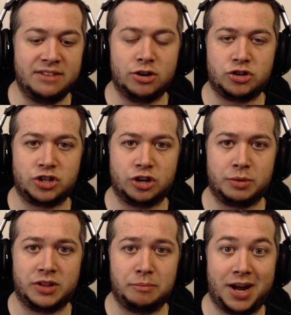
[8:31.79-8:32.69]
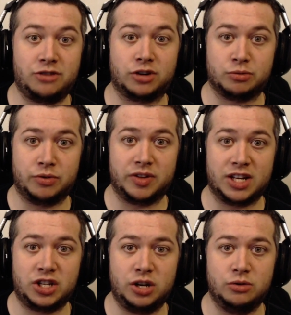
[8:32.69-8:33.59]
though she's going to be in the Matrix movie, that's
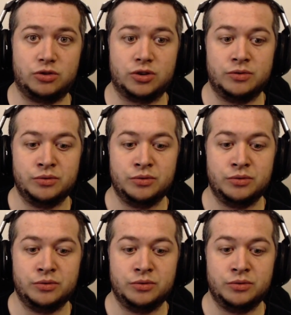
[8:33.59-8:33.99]
huge.